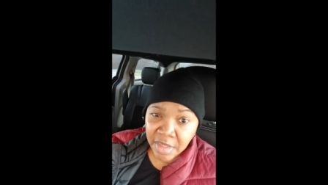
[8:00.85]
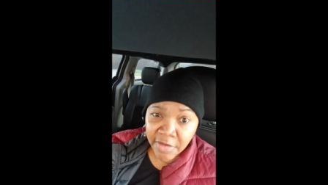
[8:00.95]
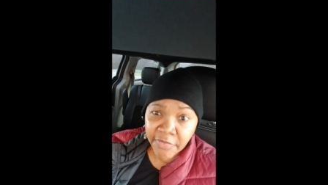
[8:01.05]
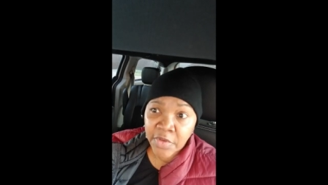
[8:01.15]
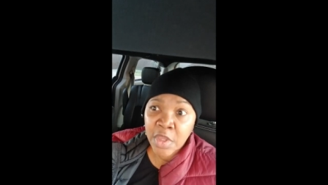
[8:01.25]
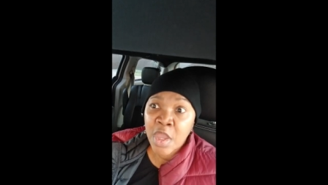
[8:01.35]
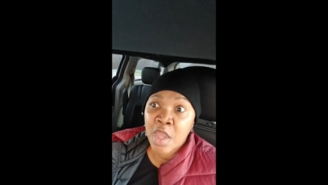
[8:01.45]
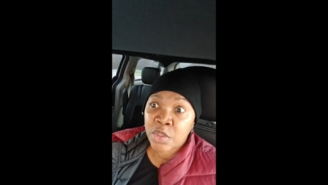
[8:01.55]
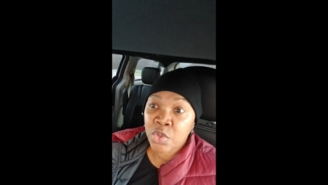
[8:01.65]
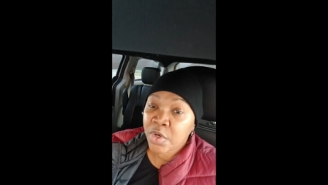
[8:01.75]
If
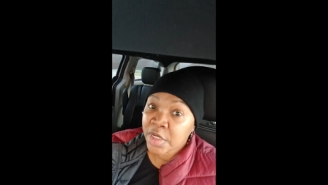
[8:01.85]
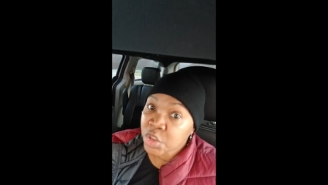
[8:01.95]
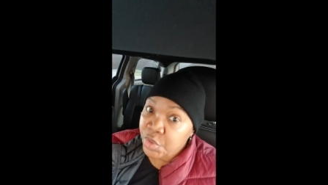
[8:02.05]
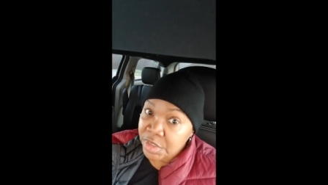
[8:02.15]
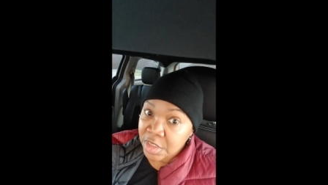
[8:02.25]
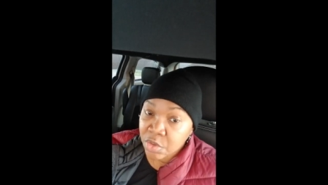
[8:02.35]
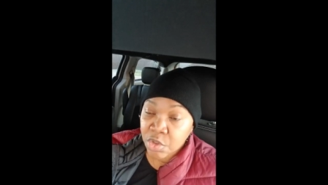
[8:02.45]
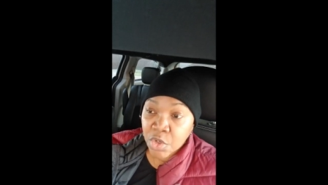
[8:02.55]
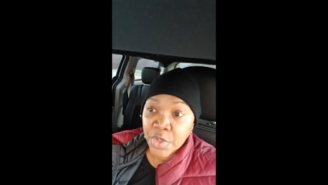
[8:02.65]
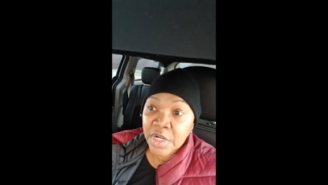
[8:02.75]
you're interested or
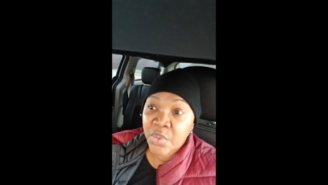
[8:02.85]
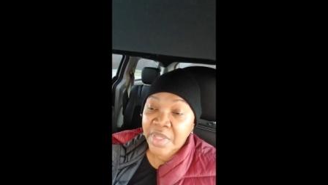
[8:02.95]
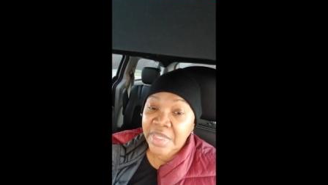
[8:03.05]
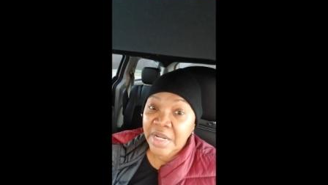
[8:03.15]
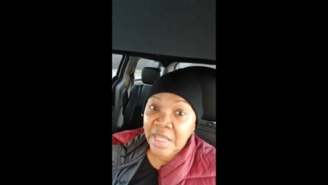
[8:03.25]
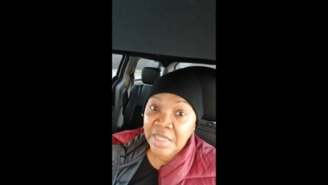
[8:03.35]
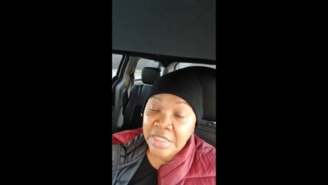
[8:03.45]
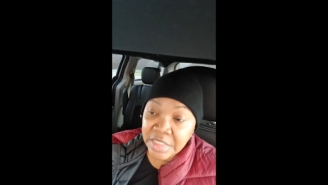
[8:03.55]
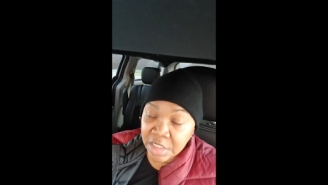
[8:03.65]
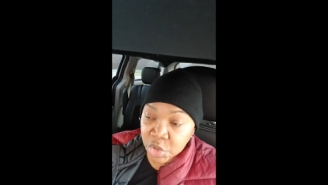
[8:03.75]
know anyone that
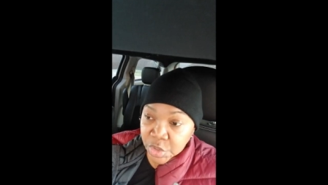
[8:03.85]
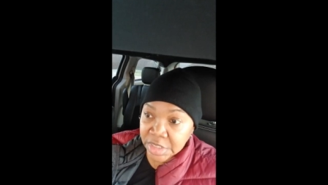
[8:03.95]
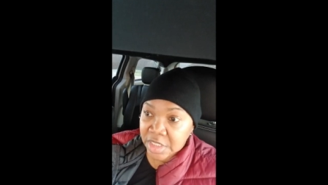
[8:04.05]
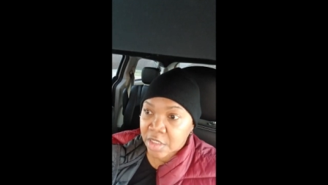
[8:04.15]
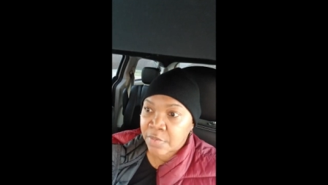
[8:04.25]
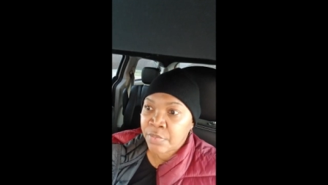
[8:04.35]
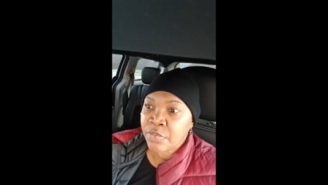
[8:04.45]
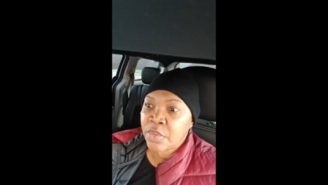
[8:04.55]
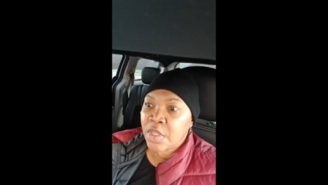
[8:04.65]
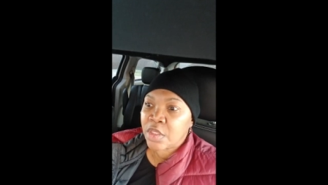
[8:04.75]
is interested,
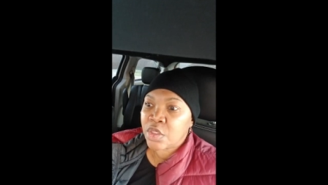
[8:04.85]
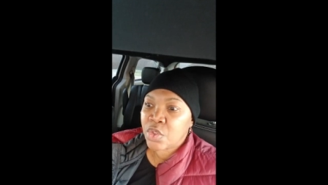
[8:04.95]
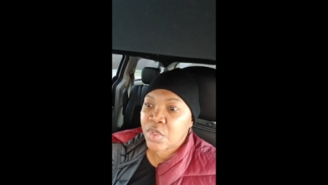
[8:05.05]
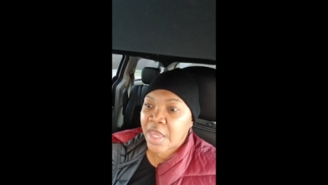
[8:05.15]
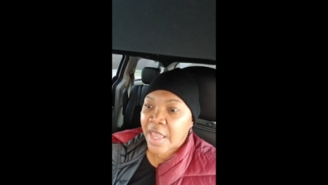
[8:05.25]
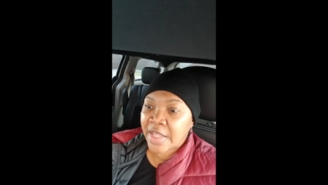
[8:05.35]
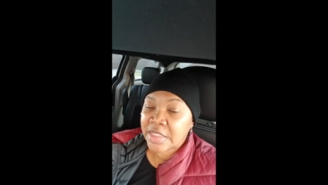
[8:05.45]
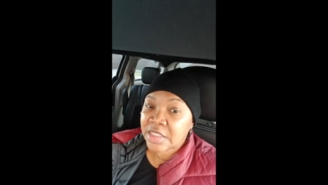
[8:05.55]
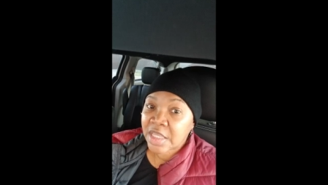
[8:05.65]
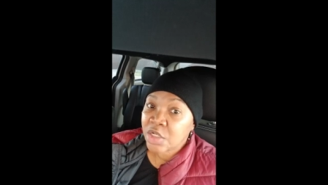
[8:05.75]
you
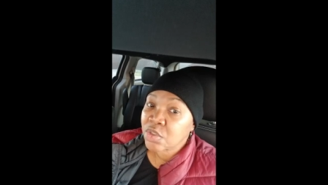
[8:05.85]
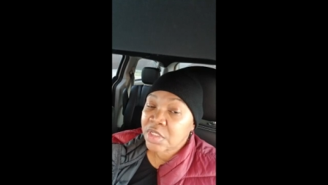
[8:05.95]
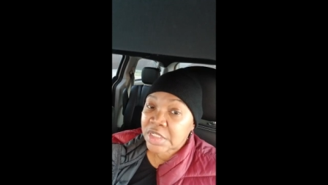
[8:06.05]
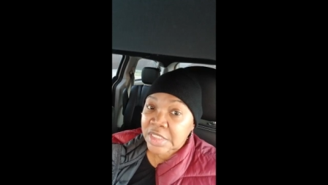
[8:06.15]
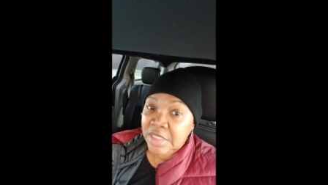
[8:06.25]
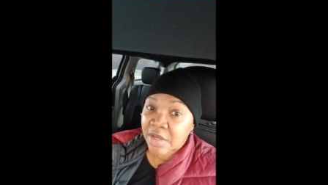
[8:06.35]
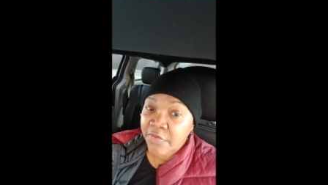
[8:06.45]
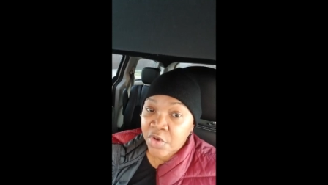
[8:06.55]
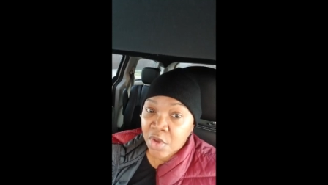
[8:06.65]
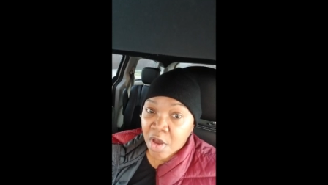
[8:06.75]
can schedule a
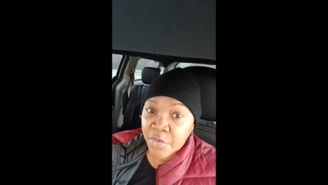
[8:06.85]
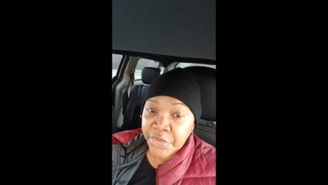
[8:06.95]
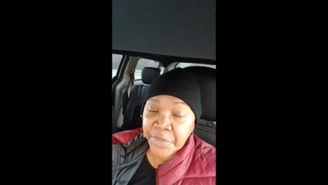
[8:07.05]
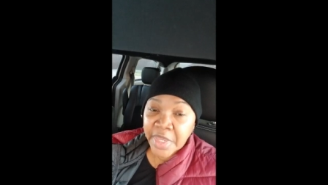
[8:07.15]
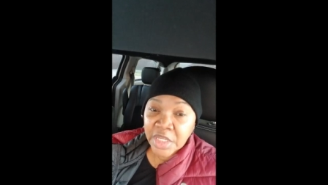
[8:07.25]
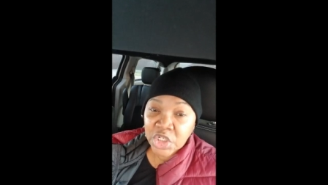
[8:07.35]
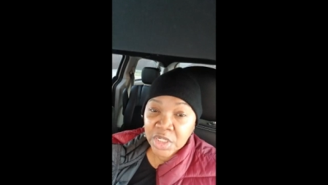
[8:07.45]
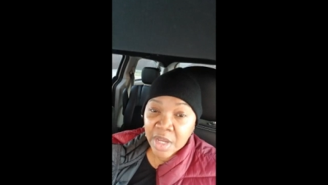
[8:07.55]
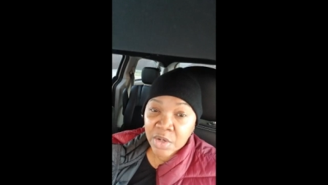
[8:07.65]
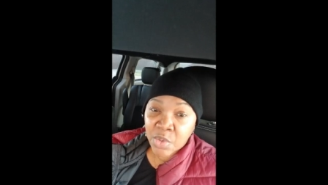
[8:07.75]
discovery call with me at
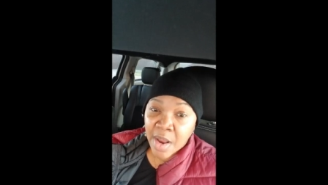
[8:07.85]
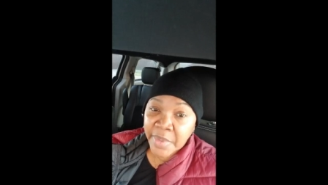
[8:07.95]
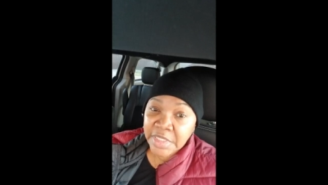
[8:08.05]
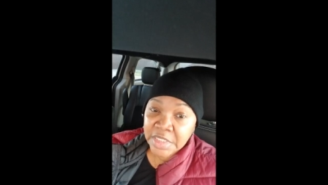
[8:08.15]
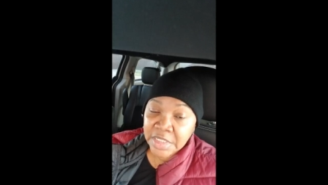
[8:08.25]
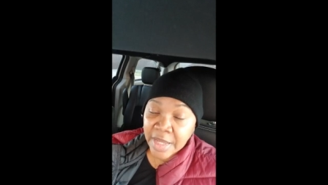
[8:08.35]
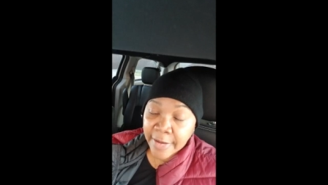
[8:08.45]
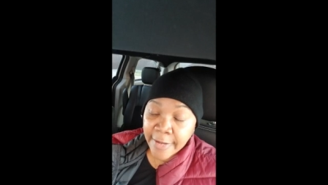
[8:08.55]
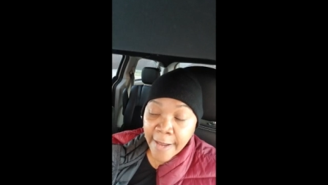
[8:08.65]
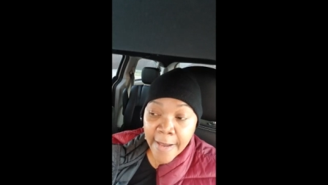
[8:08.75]

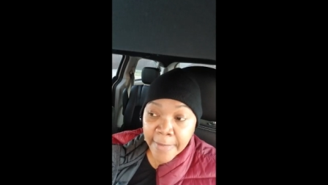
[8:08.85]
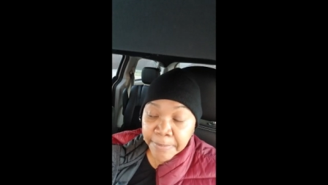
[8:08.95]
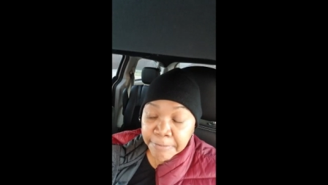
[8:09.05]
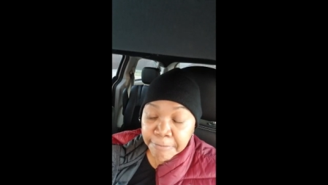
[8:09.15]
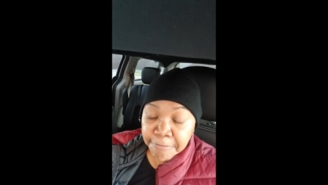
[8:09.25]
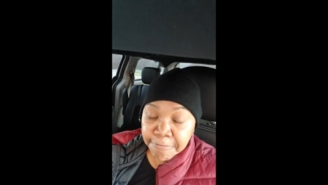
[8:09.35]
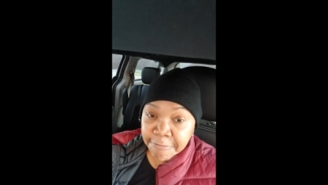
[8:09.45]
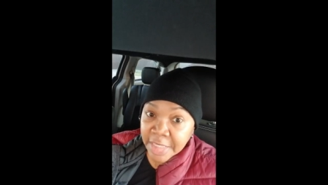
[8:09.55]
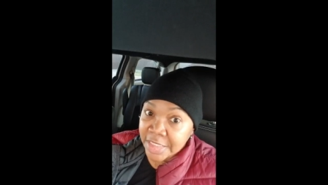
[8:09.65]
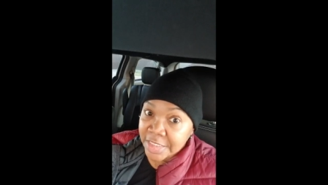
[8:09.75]
juaitanrobinson.com.
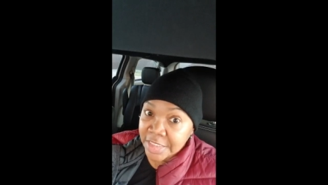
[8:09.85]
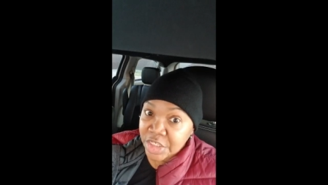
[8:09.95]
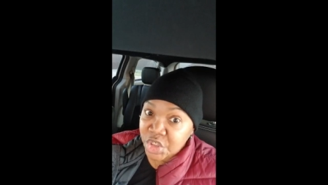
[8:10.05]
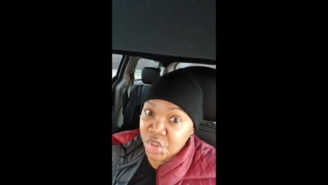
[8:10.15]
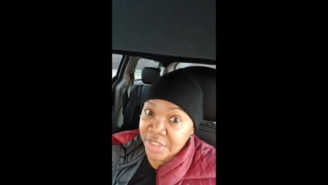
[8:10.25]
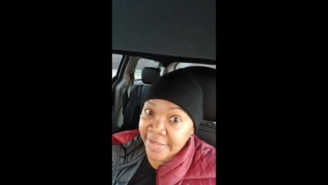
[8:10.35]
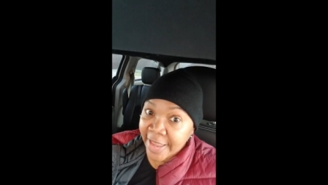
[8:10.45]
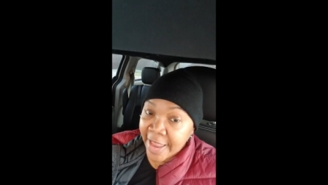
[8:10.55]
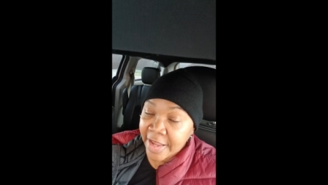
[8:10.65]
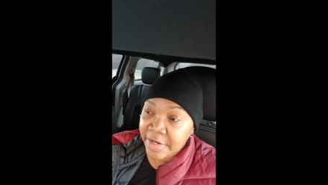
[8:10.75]
You surely
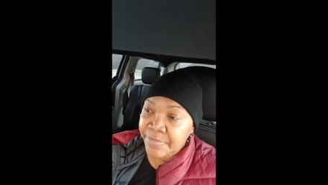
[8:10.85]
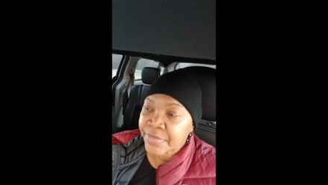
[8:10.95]
can.